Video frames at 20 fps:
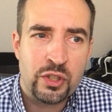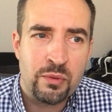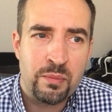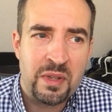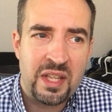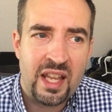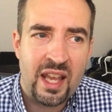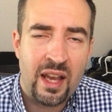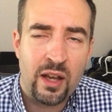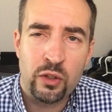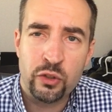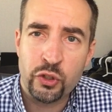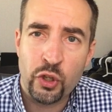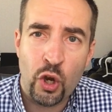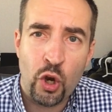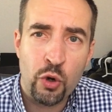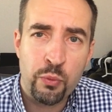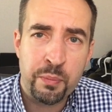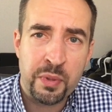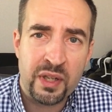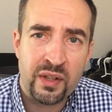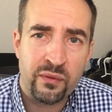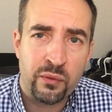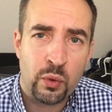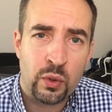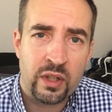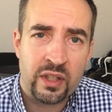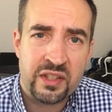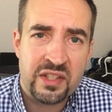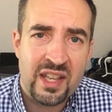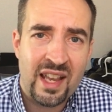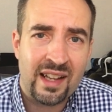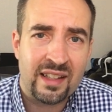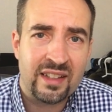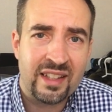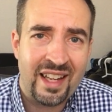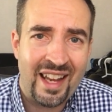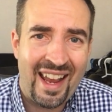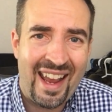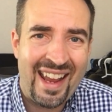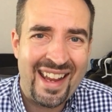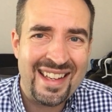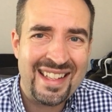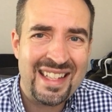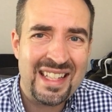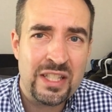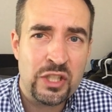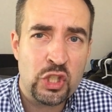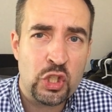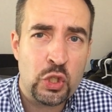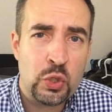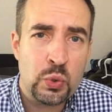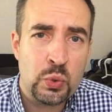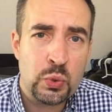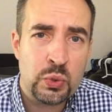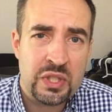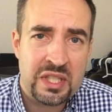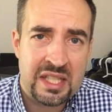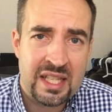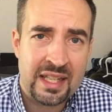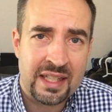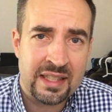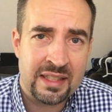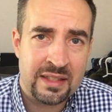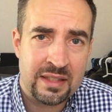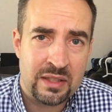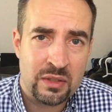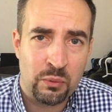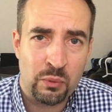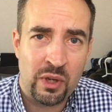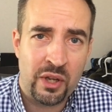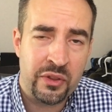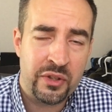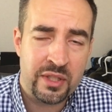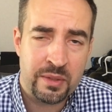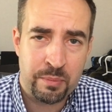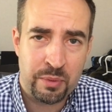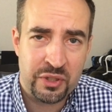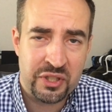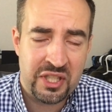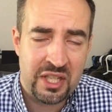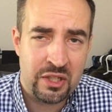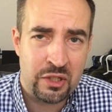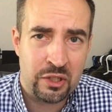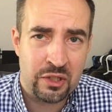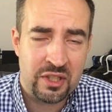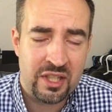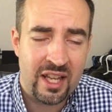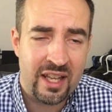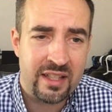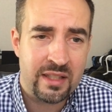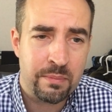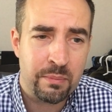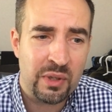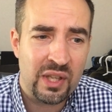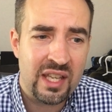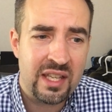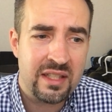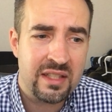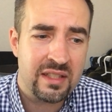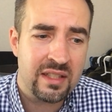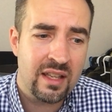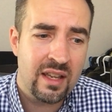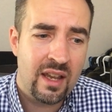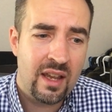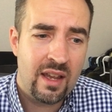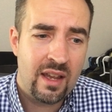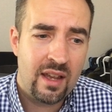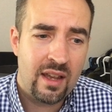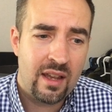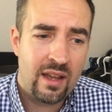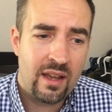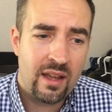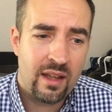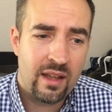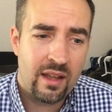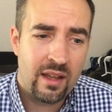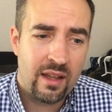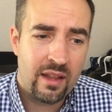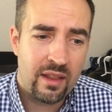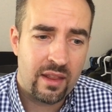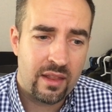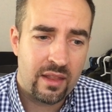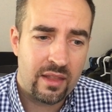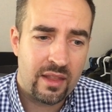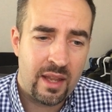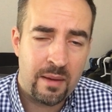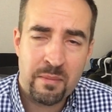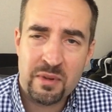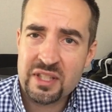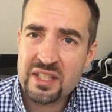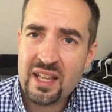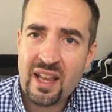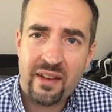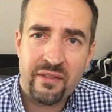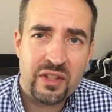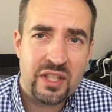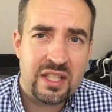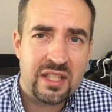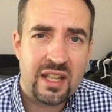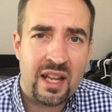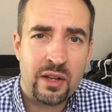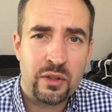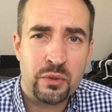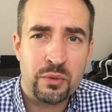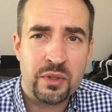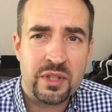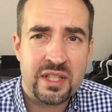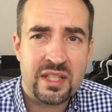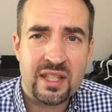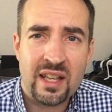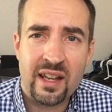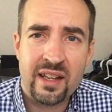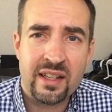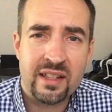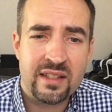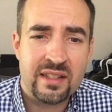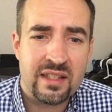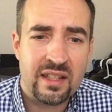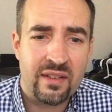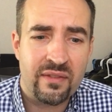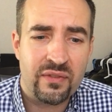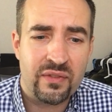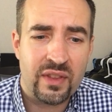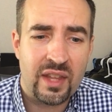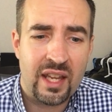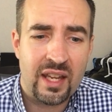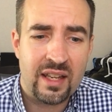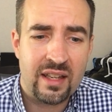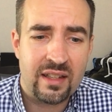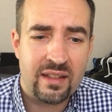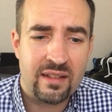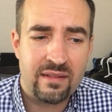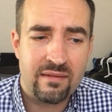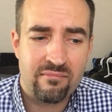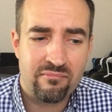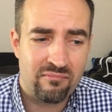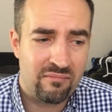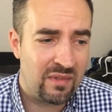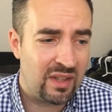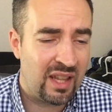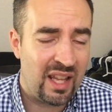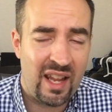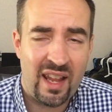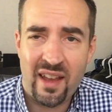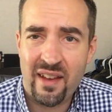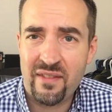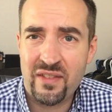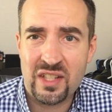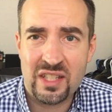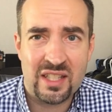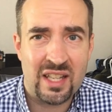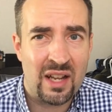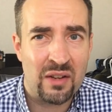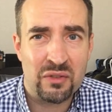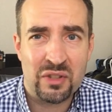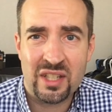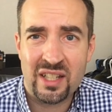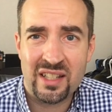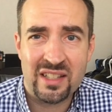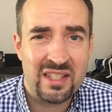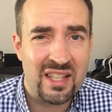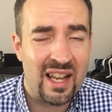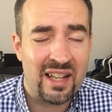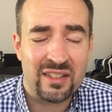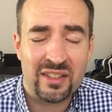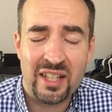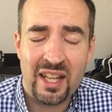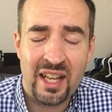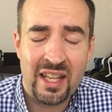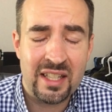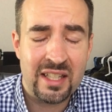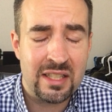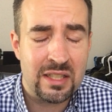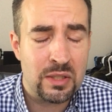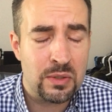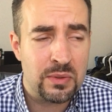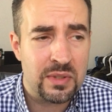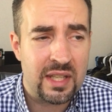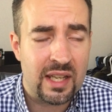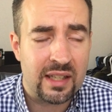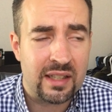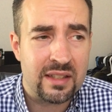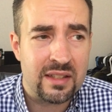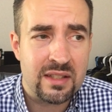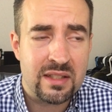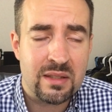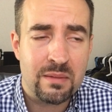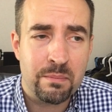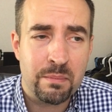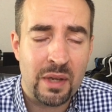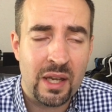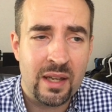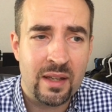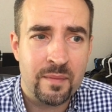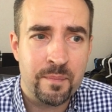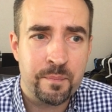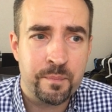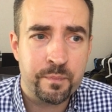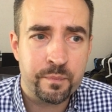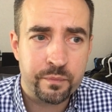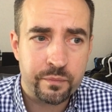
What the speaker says: to be held open for exactly 82 seconds while this procedure takes place. They must have this down to a science if they have it down to exactly 82 seconds. But